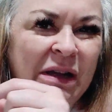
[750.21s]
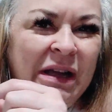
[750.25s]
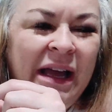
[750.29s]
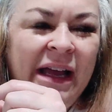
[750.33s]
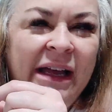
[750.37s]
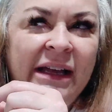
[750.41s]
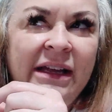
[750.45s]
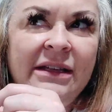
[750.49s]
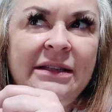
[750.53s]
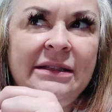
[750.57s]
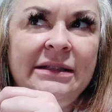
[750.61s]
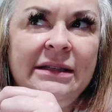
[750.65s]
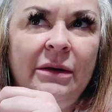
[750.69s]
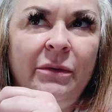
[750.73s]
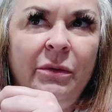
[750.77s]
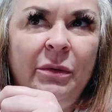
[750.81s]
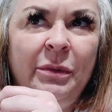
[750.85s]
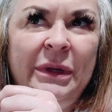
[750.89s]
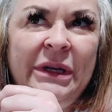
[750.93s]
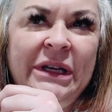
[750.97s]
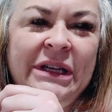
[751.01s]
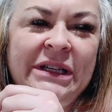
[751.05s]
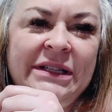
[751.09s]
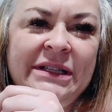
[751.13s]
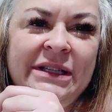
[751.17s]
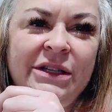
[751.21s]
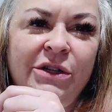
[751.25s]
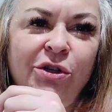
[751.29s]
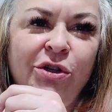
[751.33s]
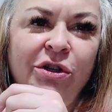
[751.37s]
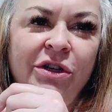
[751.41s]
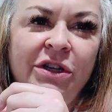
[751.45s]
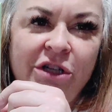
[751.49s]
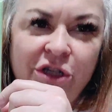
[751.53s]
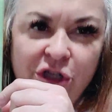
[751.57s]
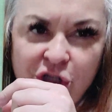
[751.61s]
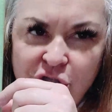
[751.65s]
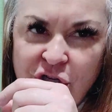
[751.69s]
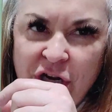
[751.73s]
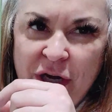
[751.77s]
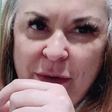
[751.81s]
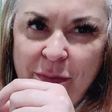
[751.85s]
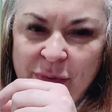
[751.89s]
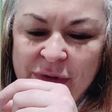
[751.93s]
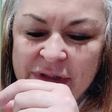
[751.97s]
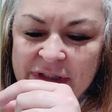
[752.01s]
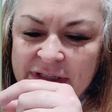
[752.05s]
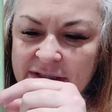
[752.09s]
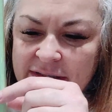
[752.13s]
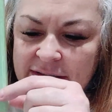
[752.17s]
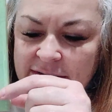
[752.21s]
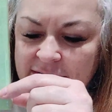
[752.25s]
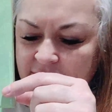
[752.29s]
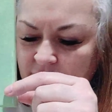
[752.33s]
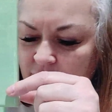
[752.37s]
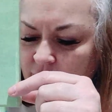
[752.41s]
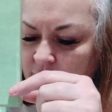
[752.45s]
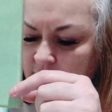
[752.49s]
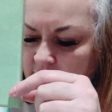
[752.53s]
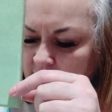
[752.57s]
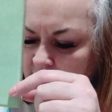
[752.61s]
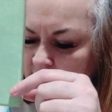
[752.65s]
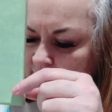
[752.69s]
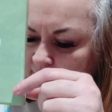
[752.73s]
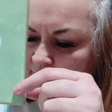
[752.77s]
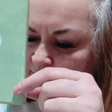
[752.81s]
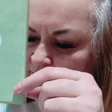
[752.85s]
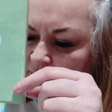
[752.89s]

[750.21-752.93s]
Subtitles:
I guess that would be considered shapeless, right?